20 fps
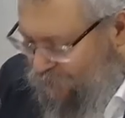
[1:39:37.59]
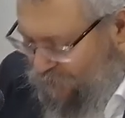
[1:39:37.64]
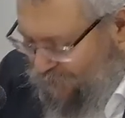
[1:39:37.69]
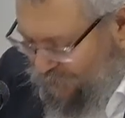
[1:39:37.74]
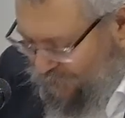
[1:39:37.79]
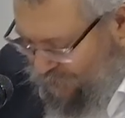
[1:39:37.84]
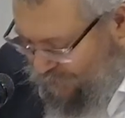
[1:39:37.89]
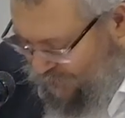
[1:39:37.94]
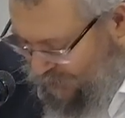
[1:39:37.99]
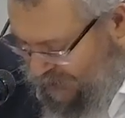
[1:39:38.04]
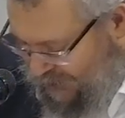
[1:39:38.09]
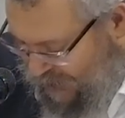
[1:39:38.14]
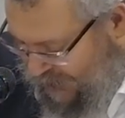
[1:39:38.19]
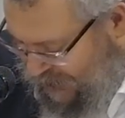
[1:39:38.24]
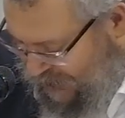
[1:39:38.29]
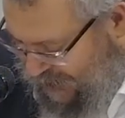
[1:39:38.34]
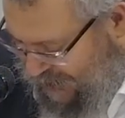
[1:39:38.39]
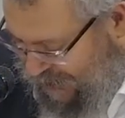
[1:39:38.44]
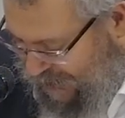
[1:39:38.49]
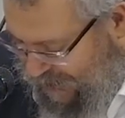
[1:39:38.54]
because the
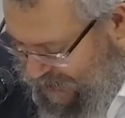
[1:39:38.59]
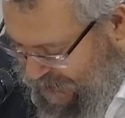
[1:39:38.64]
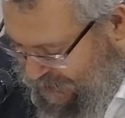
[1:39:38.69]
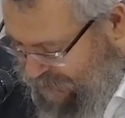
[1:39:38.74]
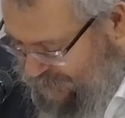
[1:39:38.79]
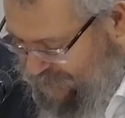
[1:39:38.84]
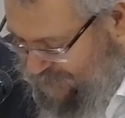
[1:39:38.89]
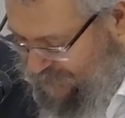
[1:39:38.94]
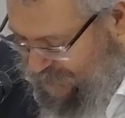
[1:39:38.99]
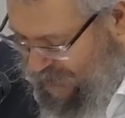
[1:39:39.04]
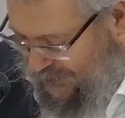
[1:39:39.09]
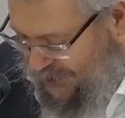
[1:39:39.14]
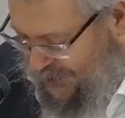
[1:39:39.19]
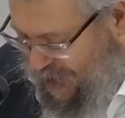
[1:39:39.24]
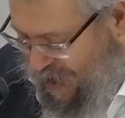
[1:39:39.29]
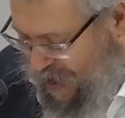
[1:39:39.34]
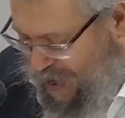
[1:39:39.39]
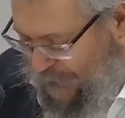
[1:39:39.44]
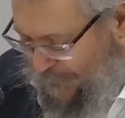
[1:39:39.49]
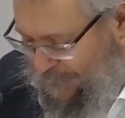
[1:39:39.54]
lamed is only
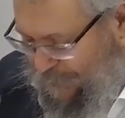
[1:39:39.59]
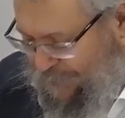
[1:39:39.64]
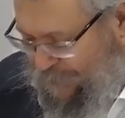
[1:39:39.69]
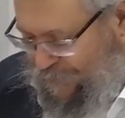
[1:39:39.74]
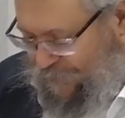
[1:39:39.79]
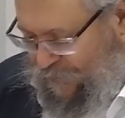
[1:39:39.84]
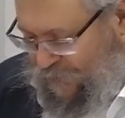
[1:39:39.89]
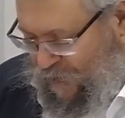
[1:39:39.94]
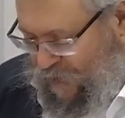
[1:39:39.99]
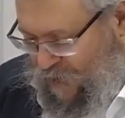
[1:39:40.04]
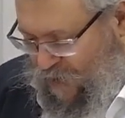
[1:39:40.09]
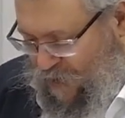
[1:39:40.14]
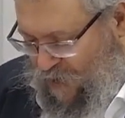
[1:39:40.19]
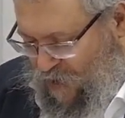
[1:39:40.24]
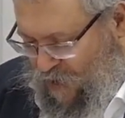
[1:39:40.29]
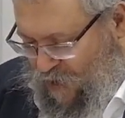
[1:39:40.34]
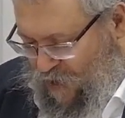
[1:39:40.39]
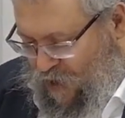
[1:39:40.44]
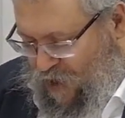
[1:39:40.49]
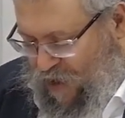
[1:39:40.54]
double digits three.